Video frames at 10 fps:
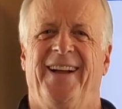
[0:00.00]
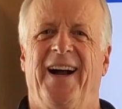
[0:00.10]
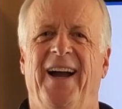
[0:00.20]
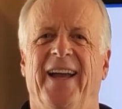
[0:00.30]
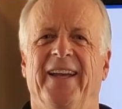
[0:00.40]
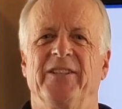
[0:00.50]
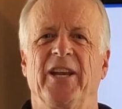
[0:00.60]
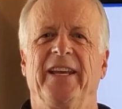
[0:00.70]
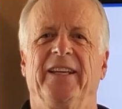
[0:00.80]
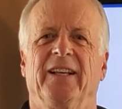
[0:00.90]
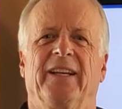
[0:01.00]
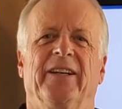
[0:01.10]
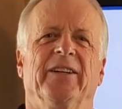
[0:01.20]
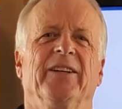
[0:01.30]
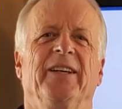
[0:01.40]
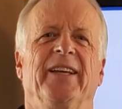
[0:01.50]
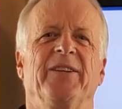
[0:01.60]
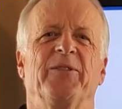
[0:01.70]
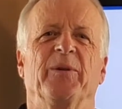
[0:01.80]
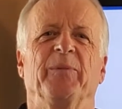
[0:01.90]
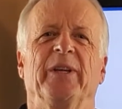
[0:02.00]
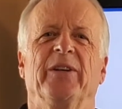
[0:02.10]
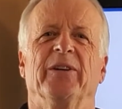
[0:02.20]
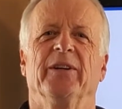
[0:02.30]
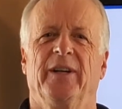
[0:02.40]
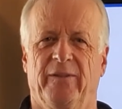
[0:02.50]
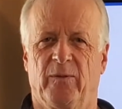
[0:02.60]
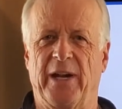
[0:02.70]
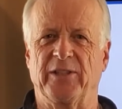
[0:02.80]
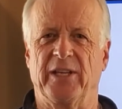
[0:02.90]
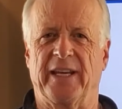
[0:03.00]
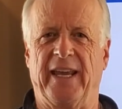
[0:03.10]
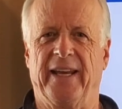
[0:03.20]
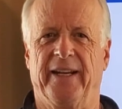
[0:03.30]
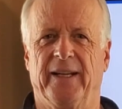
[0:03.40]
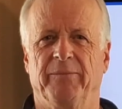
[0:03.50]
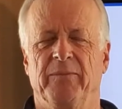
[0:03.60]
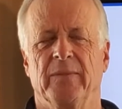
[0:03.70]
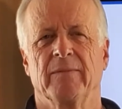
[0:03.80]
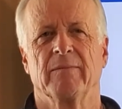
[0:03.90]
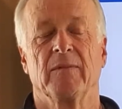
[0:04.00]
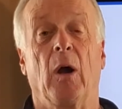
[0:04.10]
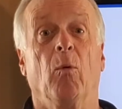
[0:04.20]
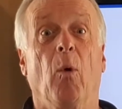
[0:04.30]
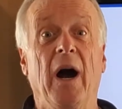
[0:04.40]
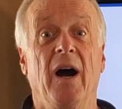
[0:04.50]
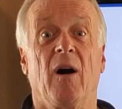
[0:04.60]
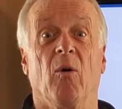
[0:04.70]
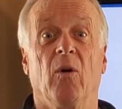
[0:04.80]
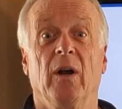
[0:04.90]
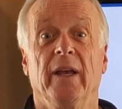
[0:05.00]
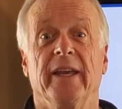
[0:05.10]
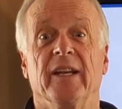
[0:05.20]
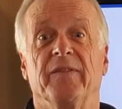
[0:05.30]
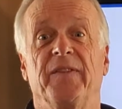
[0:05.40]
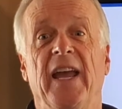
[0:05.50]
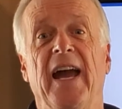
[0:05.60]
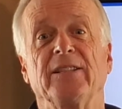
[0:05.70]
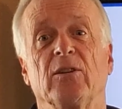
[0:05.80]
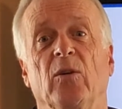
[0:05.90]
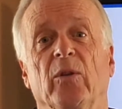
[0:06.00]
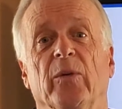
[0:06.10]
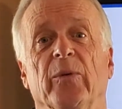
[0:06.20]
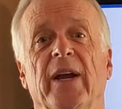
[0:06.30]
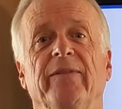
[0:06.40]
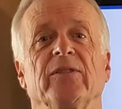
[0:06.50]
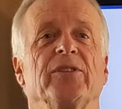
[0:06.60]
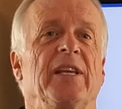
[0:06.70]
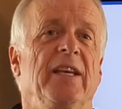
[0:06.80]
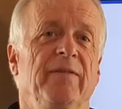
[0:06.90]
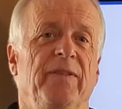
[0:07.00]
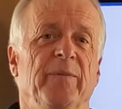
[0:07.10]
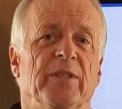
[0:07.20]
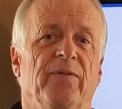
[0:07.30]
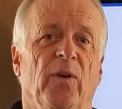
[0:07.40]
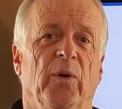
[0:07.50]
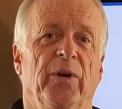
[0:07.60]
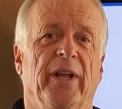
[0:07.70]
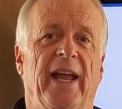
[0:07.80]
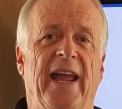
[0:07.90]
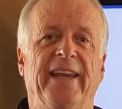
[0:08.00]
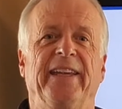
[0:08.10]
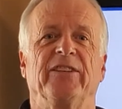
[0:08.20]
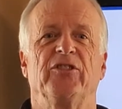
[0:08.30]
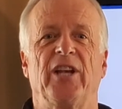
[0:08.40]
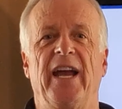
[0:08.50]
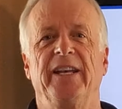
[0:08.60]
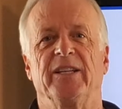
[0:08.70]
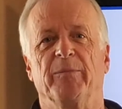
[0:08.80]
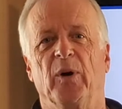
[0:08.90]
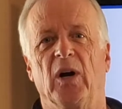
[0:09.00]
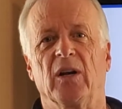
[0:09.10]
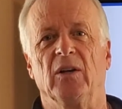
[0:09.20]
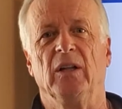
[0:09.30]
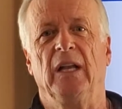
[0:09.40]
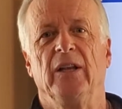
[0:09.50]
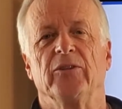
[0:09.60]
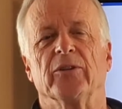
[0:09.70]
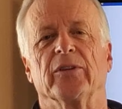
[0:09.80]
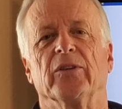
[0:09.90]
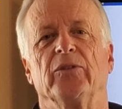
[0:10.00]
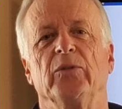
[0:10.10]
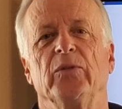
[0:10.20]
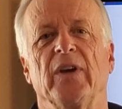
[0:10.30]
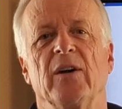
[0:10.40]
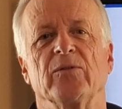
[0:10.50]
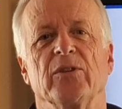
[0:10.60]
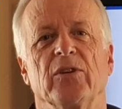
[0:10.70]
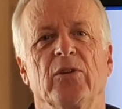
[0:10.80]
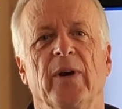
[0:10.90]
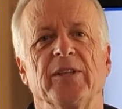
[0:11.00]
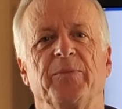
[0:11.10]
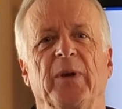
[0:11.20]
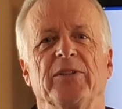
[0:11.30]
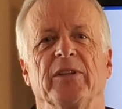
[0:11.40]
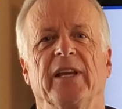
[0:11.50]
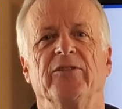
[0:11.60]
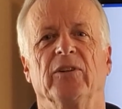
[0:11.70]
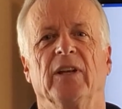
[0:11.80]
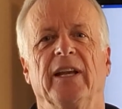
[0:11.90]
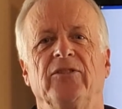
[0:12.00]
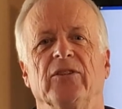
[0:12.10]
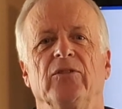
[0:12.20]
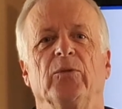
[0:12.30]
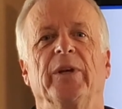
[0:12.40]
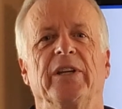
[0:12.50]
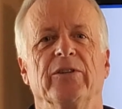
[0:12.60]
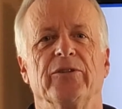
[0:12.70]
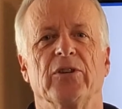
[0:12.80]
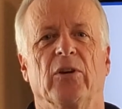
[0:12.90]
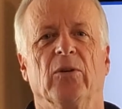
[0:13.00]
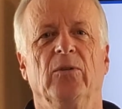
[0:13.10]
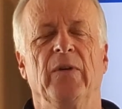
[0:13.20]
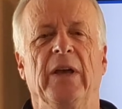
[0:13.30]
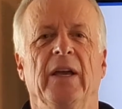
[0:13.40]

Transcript: Hi, Jay Hill here, Interim Leader of Wexit, Canada. Wow! In a fiasco that rivals the infamous Florida hanging Chad debacle during the 2000 US presidential election 20 years ago,